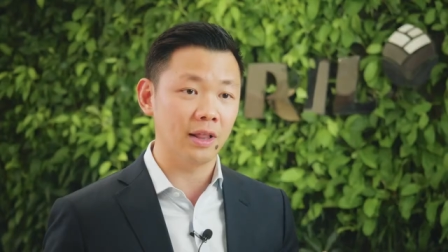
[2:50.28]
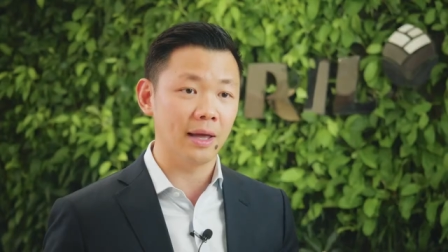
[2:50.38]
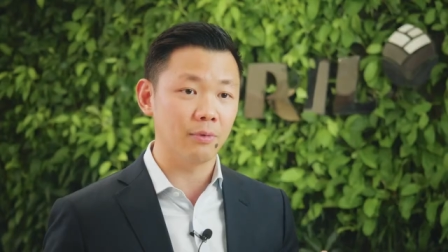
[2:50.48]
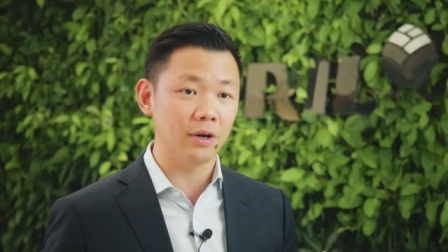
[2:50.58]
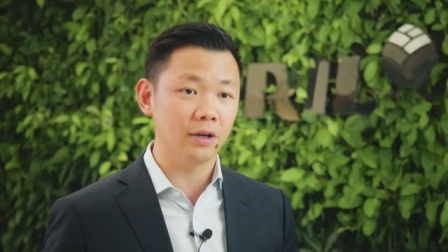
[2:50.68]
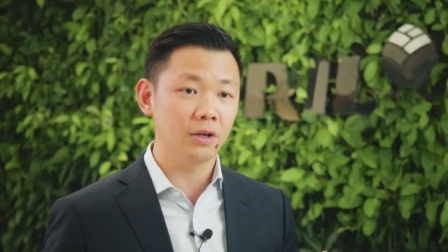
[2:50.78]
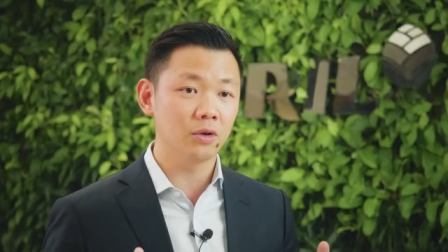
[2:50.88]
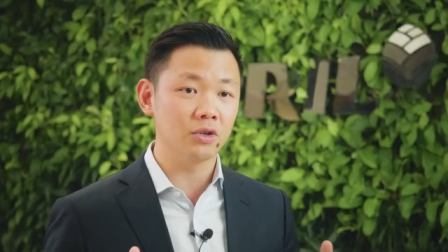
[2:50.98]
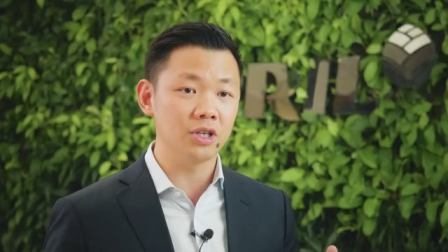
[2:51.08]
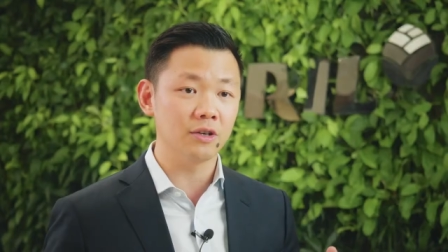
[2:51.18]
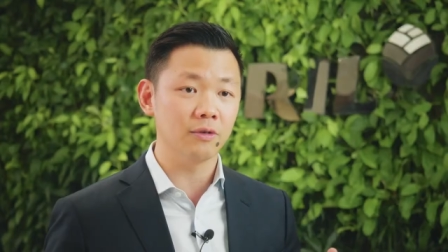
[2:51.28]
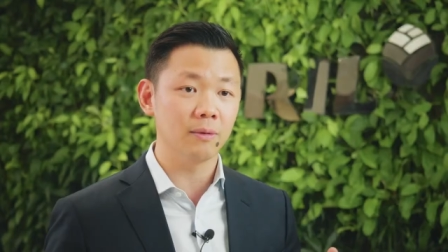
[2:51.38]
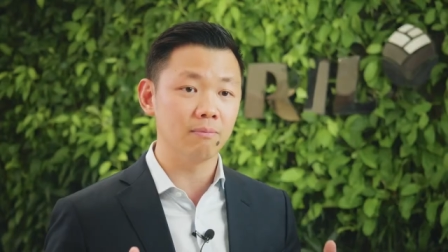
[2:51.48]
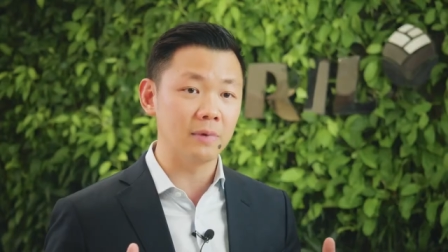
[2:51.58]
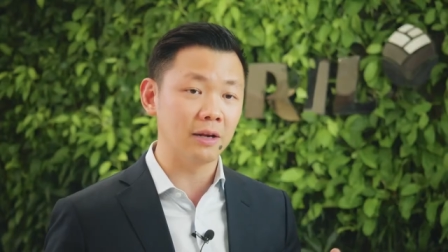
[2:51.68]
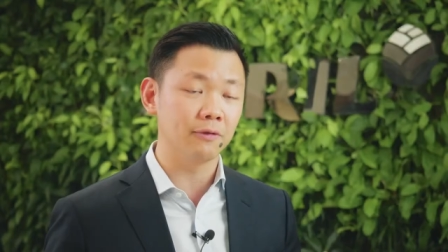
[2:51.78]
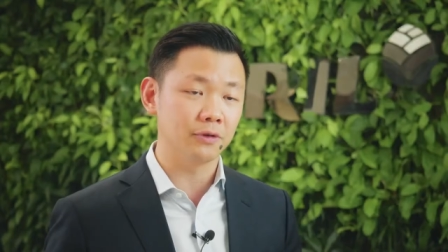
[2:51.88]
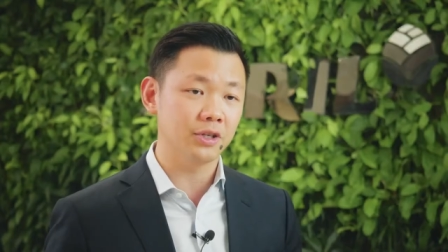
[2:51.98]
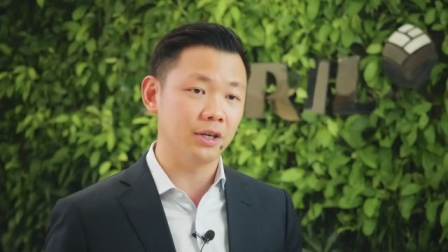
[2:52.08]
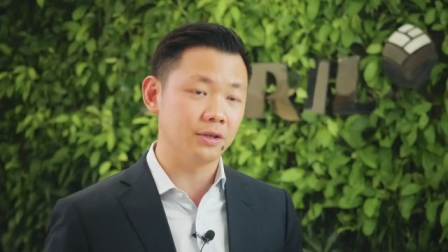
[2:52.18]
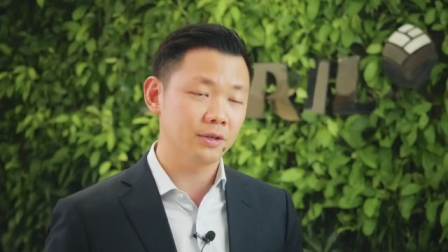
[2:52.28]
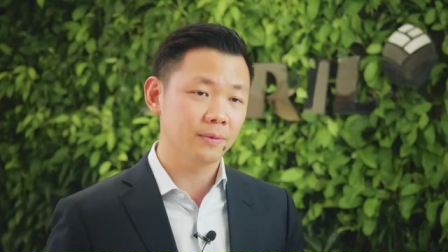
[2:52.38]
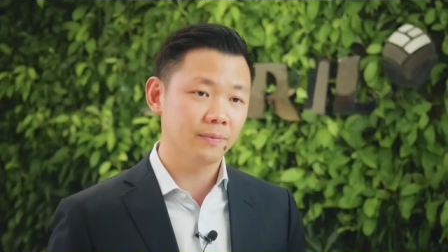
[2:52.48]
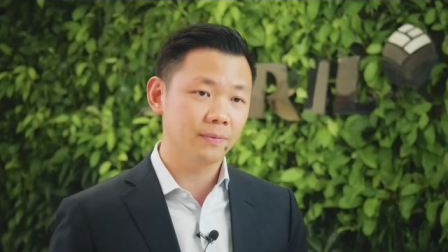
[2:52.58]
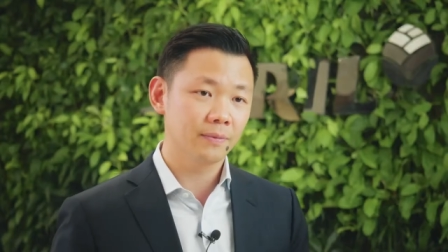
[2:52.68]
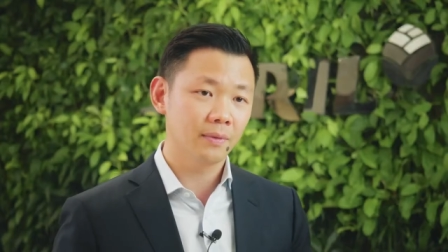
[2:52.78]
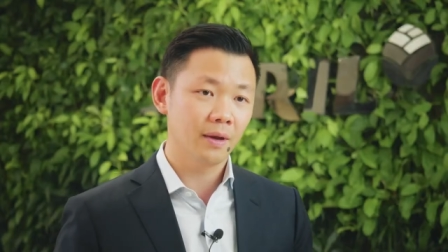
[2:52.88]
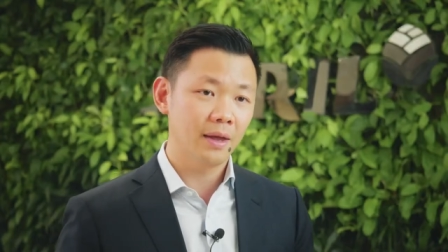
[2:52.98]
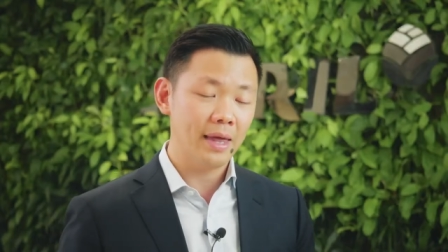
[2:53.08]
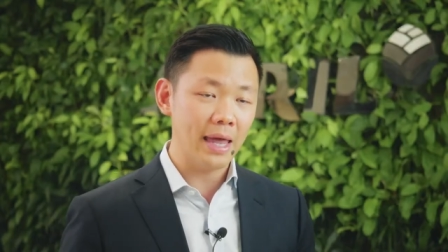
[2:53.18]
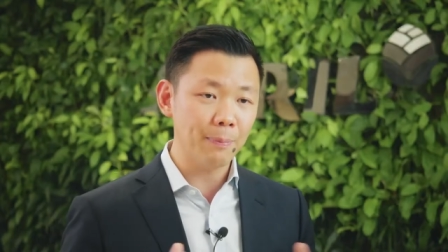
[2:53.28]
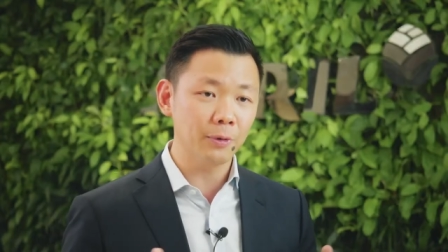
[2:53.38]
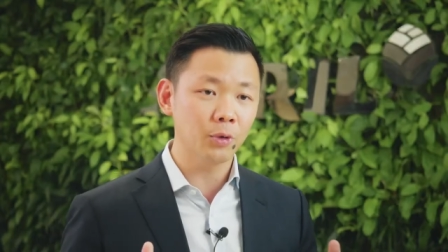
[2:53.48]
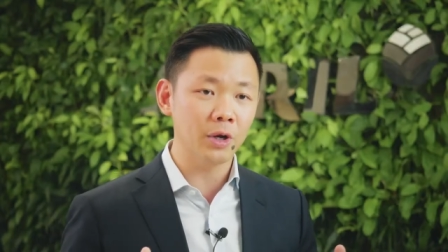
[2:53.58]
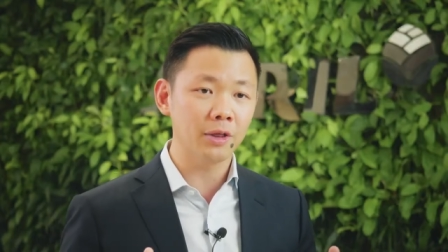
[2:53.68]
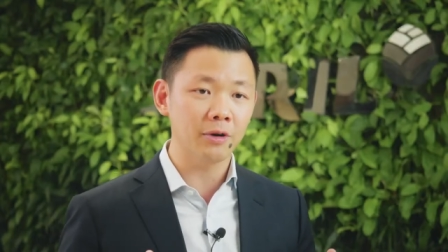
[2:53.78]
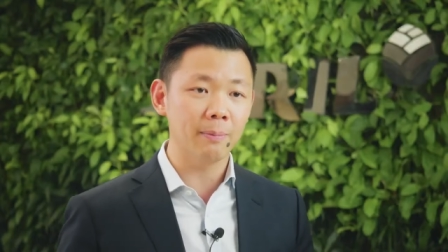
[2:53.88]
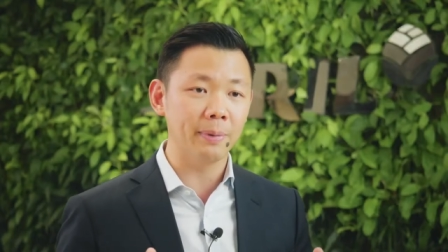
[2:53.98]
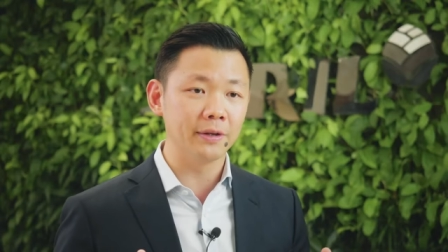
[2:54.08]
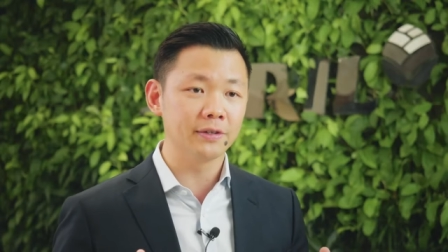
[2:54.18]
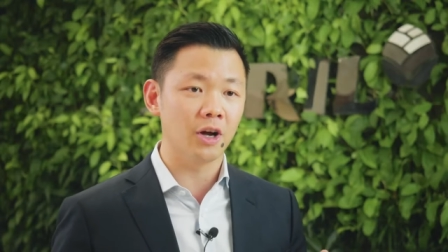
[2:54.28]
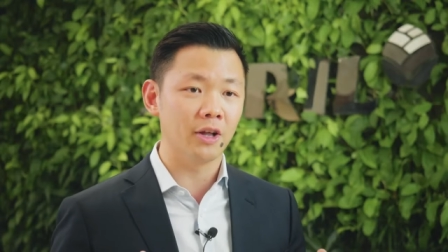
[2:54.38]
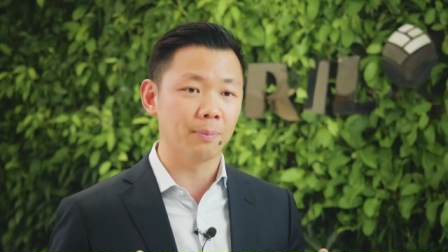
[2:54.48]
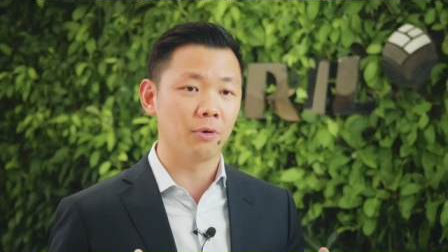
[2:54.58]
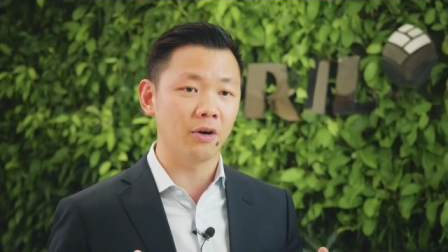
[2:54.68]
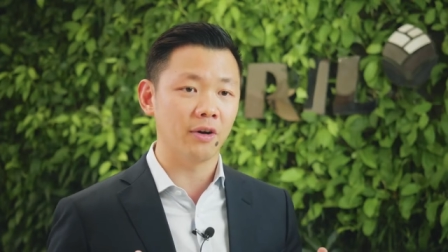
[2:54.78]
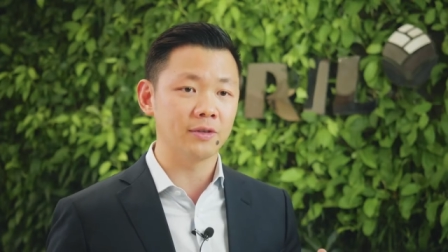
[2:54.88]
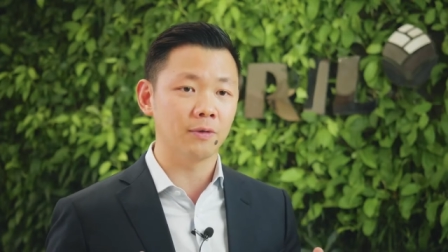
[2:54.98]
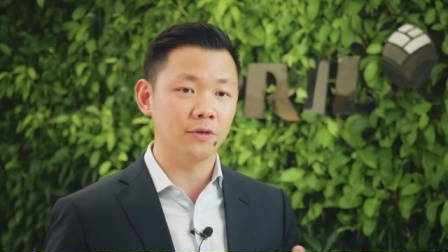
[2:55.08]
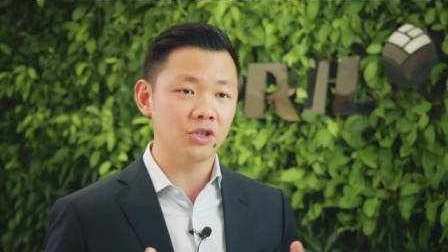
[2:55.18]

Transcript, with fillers: collaborate to achieve meaningful change. April 2030 builds on the progress we've